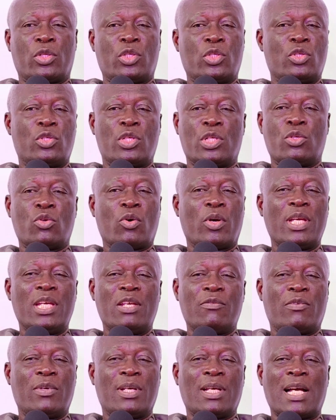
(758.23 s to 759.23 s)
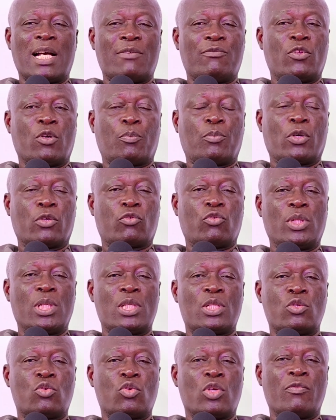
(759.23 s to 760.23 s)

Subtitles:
you did not even have the opportunity to